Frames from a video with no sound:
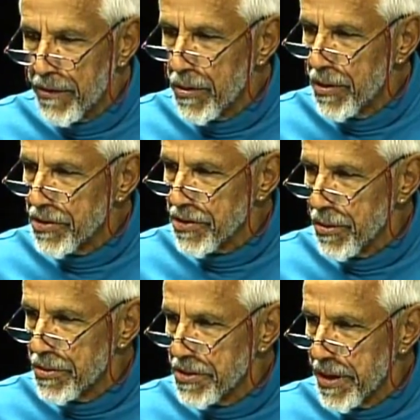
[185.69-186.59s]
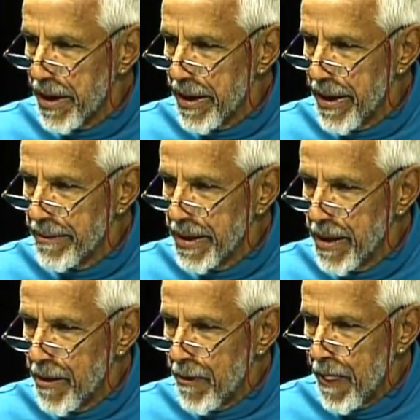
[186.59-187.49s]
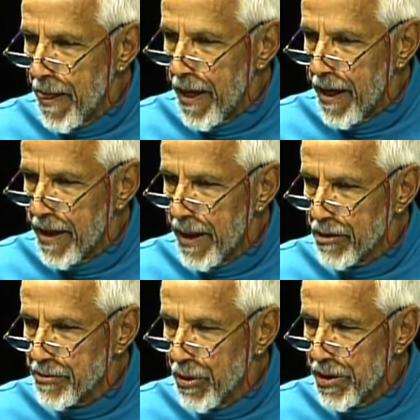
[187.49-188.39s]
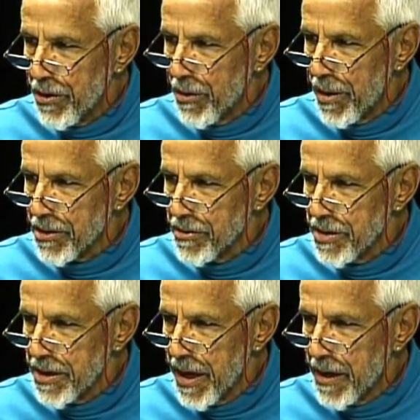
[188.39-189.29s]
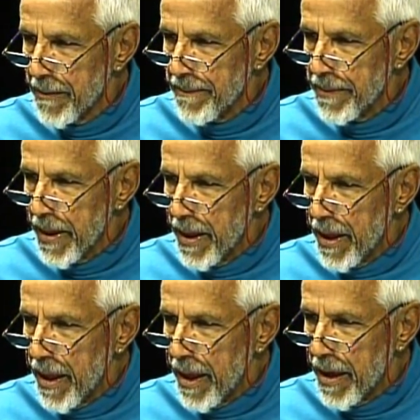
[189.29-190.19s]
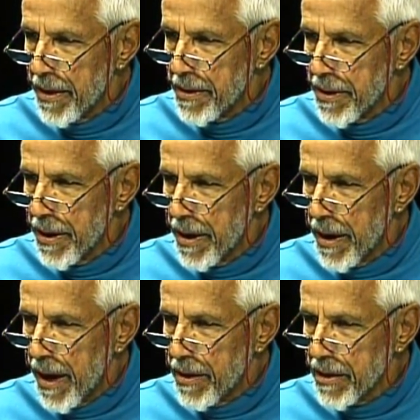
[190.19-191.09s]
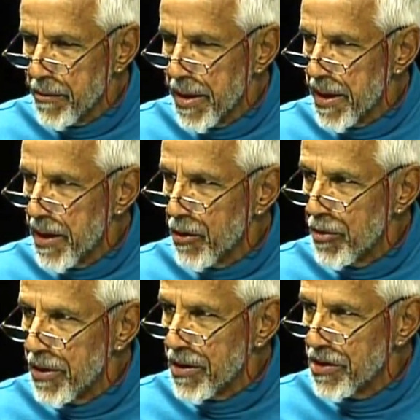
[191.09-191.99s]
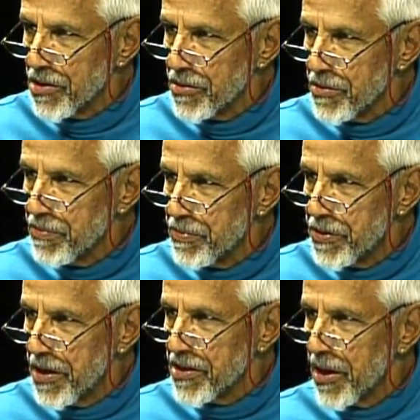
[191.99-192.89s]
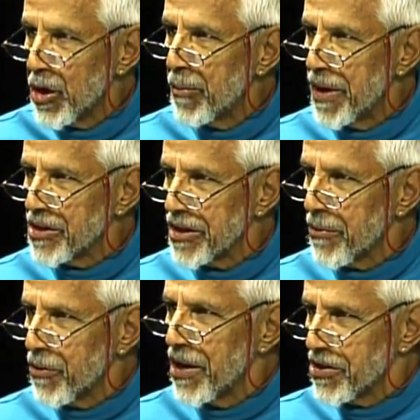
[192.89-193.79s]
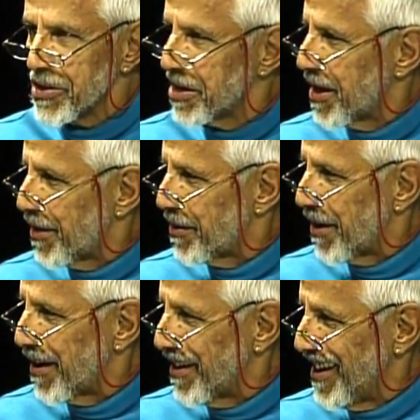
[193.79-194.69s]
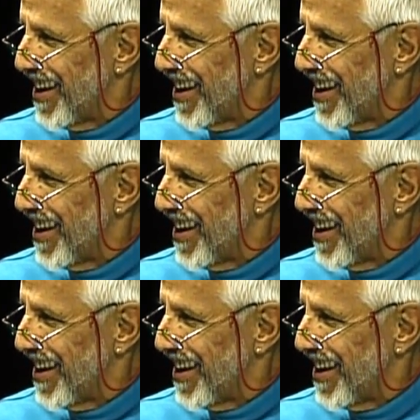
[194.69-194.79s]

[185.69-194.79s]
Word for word: of course, as old as I am and I was born in New Orleans, Louisiana. And uh, I like the way that I do because things got all mixed up racially down there.